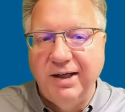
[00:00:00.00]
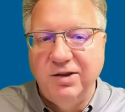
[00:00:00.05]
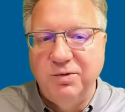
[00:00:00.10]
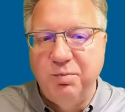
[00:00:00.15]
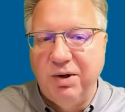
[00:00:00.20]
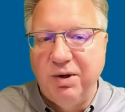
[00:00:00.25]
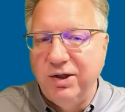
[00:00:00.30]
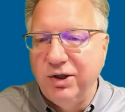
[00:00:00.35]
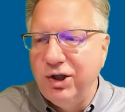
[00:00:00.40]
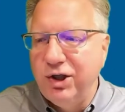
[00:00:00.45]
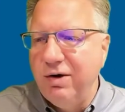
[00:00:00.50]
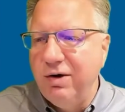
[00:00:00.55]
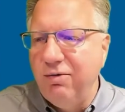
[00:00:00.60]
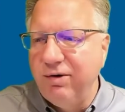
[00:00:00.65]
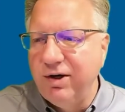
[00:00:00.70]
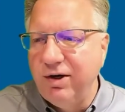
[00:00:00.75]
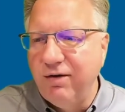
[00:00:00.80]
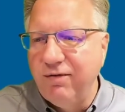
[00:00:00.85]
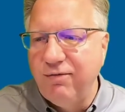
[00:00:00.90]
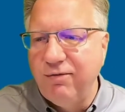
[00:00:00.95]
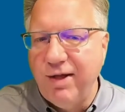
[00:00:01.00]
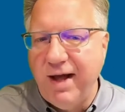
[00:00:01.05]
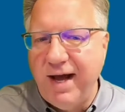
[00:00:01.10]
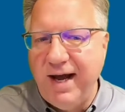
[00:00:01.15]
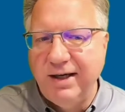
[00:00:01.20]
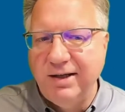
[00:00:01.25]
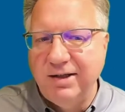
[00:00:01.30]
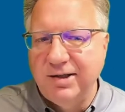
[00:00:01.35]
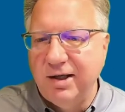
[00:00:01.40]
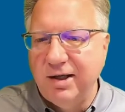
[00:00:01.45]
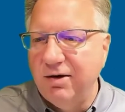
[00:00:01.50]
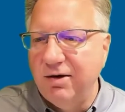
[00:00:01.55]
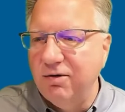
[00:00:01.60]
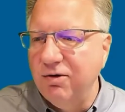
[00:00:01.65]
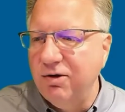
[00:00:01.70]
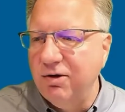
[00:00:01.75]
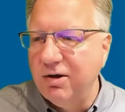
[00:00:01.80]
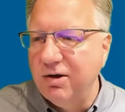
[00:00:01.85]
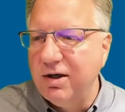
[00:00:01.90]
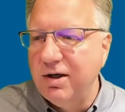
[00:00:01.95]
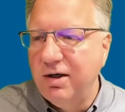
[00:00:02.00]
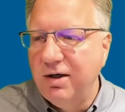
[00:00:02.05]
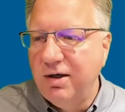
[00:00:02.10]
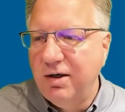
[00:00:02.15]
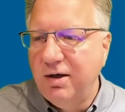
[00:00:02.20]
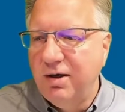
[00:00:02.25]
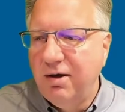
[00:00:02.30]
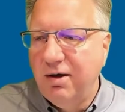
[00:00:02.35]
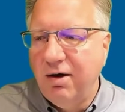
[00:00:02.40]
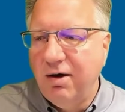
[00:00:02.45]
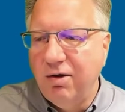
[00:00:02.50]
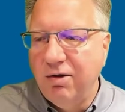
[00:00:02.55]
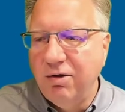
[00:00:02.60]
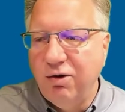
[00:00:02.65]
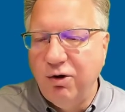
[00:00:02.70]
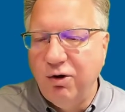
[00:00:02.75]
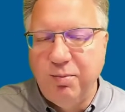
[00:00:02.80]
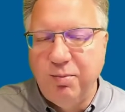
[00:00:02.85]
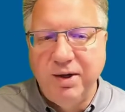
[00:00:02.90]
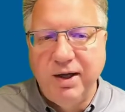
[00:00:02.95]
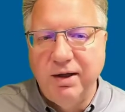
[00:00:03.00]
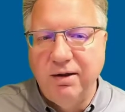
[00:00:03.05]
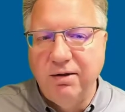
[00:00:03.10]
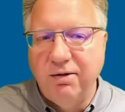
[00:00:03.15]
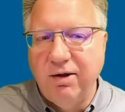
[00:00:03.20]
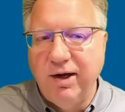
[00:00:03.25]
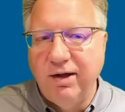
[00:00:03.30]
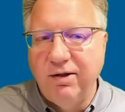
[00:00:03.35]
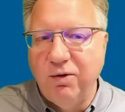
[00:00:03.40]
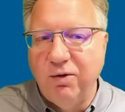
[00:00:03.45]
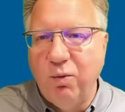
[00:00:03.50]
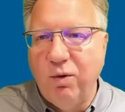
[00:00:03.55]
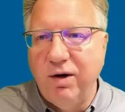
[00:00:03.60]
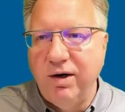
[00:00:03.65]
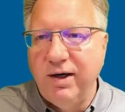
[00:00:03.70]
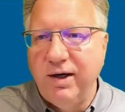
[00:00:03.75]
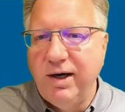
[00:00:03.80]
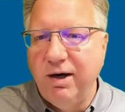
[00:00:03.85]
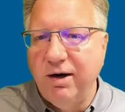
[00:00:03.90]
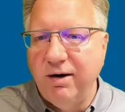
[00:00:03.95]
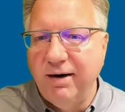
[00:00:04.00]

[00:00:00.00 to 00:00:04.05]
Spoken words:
But in general, your flag is going to look a little bit like the one here.